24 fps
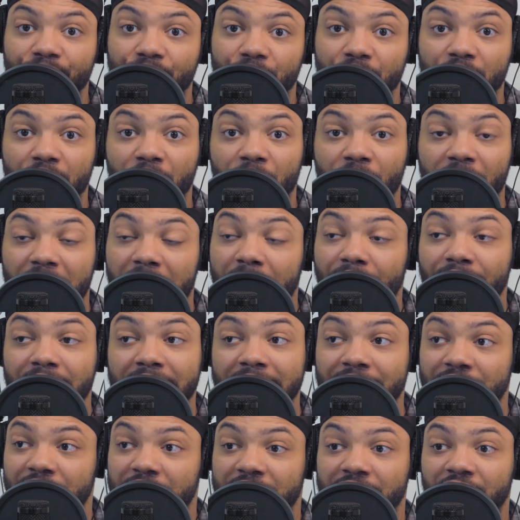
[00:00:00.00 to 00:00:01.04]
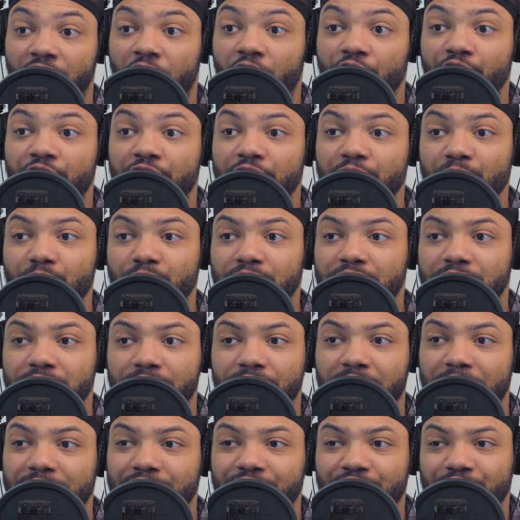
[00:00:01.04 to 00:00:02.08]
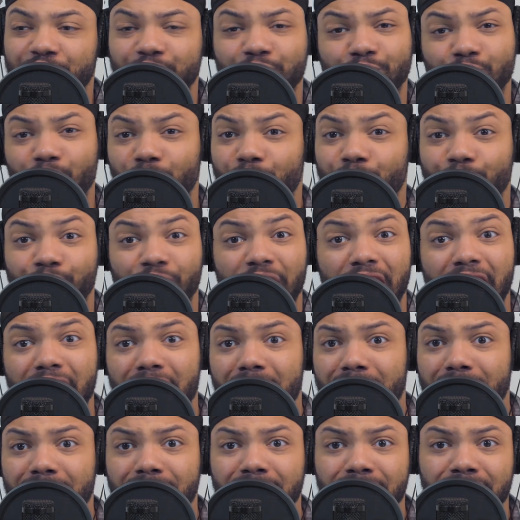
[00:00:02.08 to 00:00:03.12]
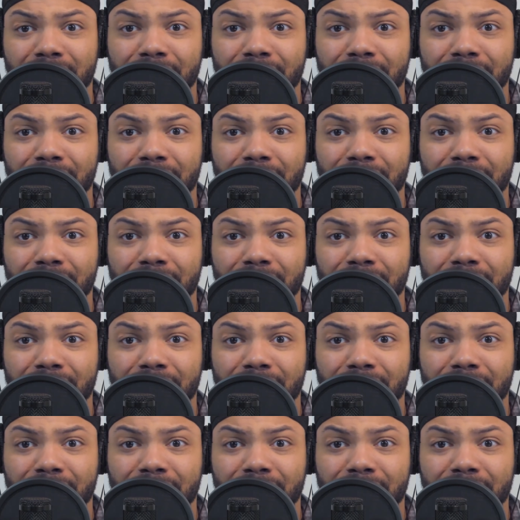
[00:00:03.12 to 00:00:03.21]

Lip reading: And all you can do is just enjoy the ride.